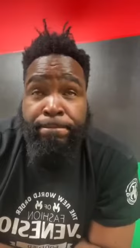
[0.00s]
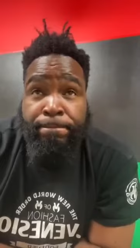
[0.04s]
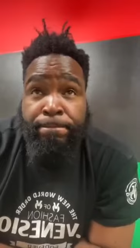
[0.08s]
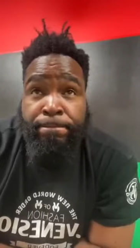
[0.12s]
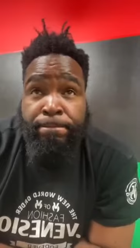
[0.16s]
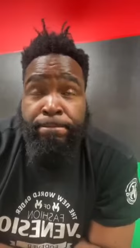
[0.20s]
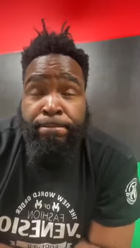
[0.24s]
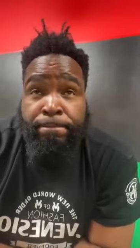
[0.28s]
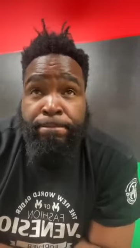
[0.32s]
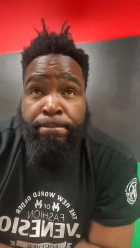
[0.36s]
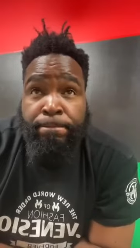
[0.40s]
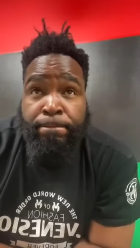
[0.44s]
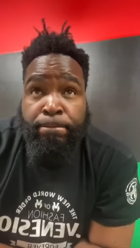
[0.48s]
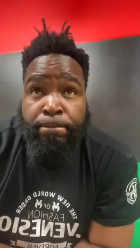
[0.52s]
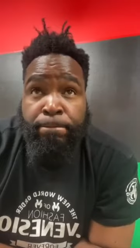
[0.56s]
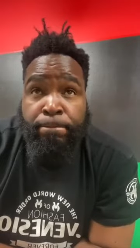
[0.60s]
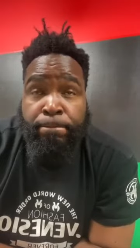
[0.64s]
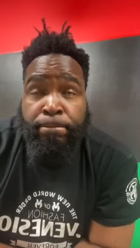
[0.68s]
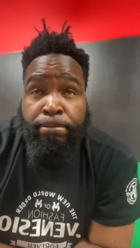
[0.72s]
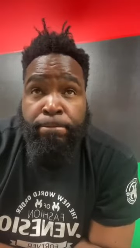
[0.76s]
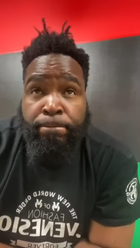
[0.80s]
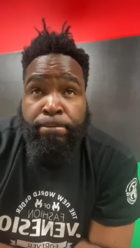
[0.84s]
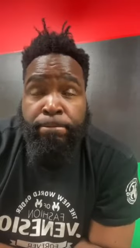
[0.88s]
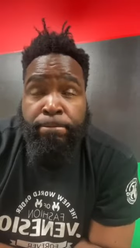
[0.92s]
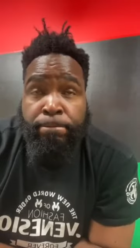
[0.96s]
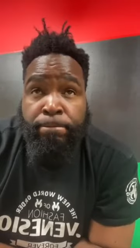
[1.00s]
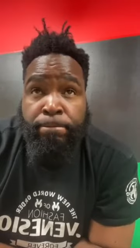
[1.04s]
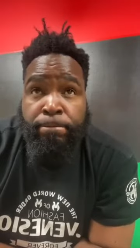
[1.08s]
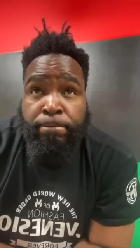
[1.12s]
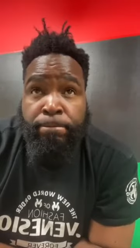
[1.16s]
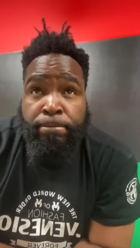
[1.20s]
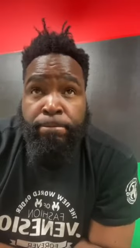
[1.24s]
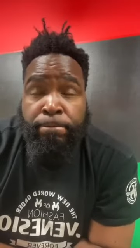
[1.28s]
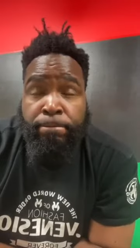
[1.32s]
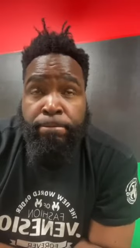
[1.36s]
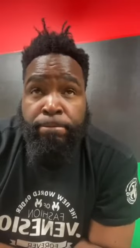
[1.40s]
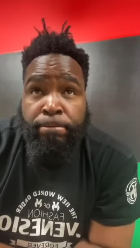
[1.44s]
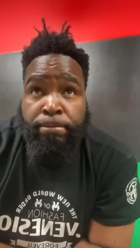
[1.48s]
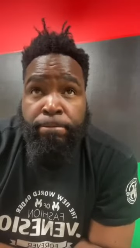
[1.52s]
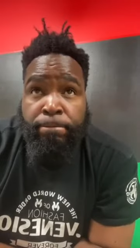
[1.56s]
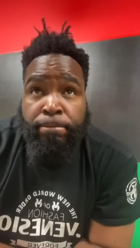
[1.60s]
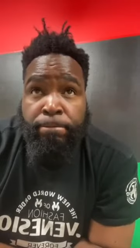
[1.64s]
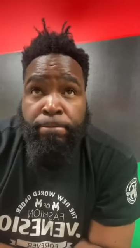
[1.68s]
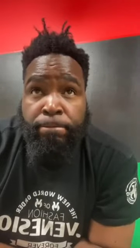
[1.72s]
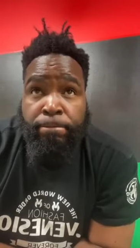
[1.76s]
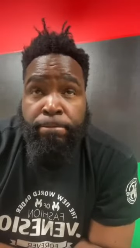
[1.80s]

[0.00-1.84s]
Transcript: (silence)